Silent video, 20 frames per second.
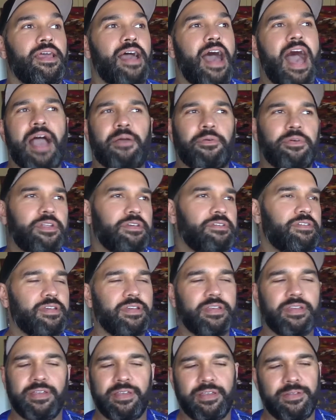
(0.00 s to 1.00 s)
I wouldn't
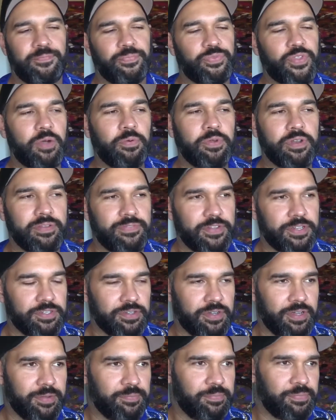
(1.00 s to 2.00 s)
have
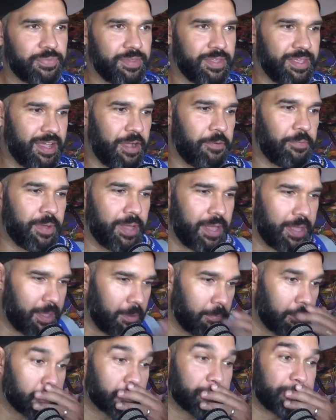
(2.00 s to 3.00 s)
enjoyed it. It
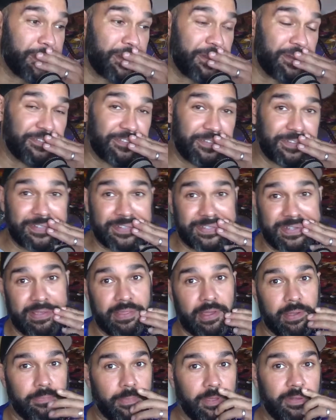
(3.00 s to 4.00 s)
was beautiful to see
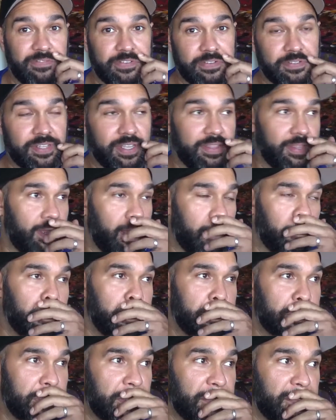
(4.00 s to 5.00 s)
though. Beautiful to see the
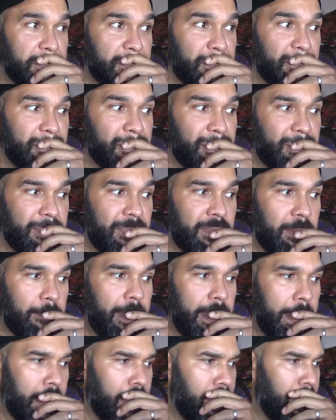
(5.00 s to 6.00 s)
numbers.
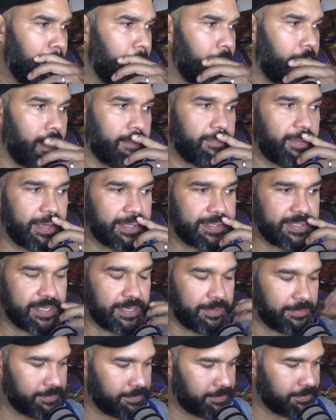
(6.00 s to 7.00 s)
But yeah, I've got
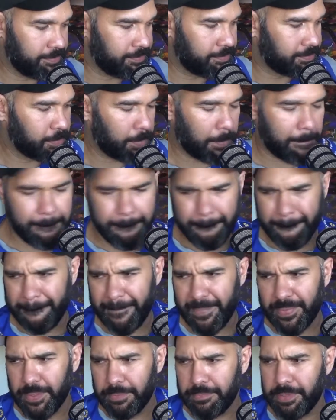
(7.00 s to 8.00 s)

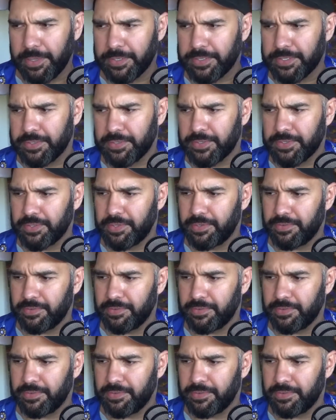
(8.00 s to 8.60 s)
personal sort